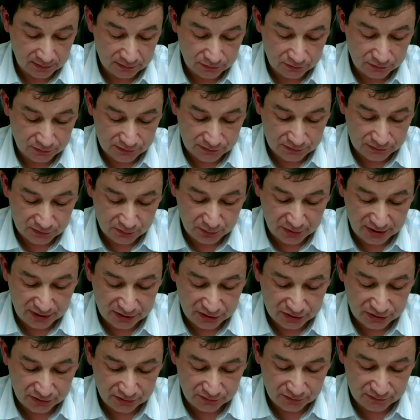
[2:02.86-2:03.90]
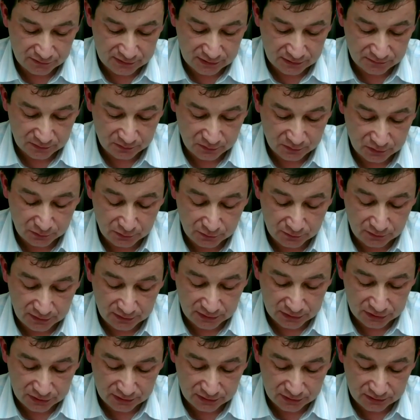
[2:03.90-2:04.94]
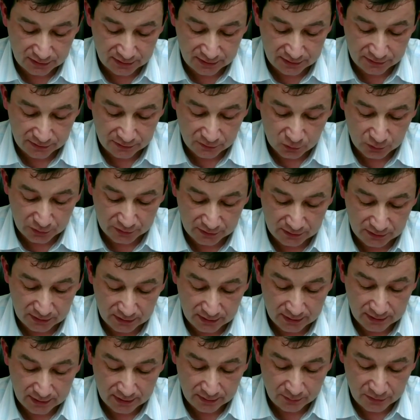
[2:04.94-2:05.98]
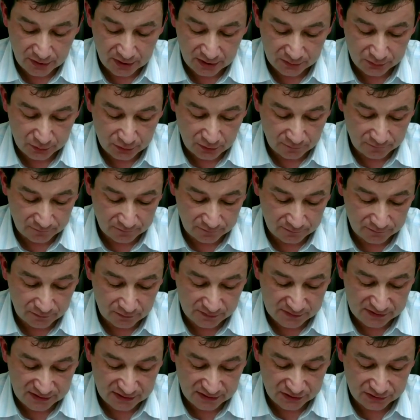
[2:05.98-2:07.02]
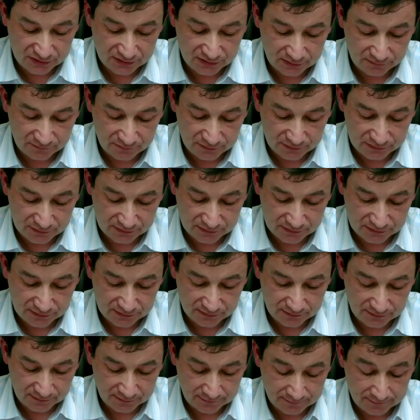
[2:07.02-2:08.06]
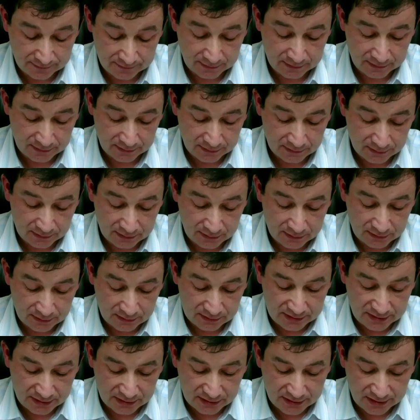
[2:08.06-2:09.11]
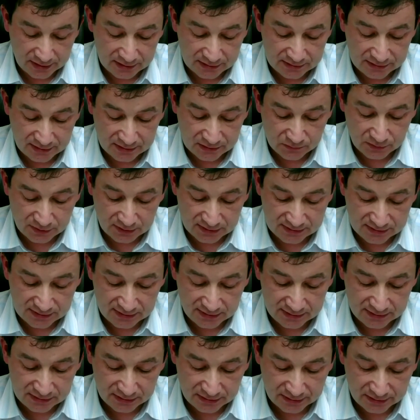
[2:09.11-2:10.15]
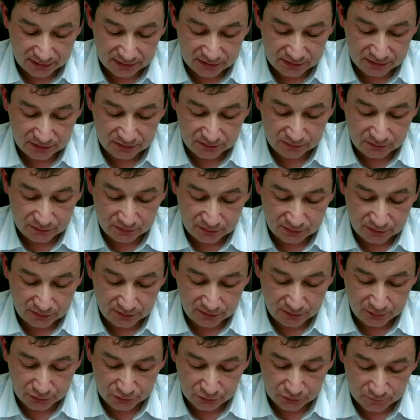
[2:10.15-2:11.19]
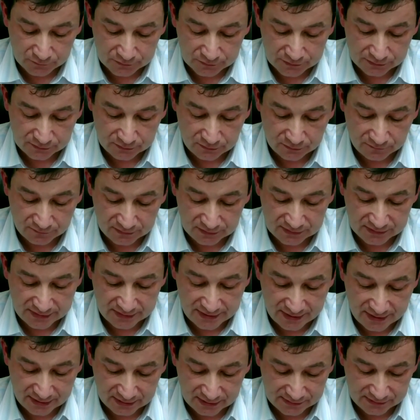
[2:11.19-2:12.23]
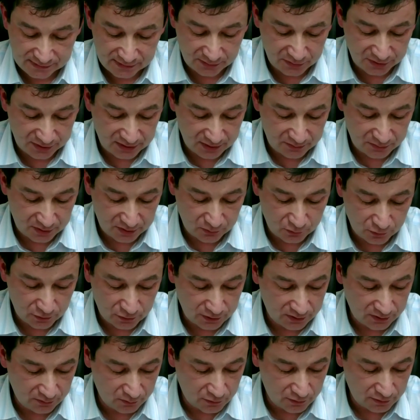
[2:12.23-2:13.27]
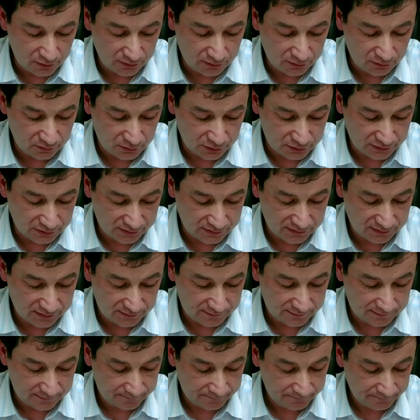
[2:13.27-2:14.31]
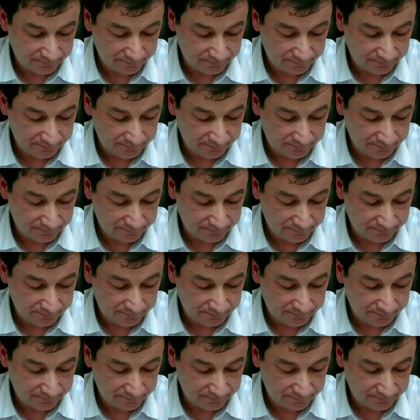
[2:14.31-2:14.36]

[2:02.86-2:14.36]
to exert pressure on civil population and openly make profit from such deliveries. Direct as well as indirect proofs of these acts are becoming more and more numerous.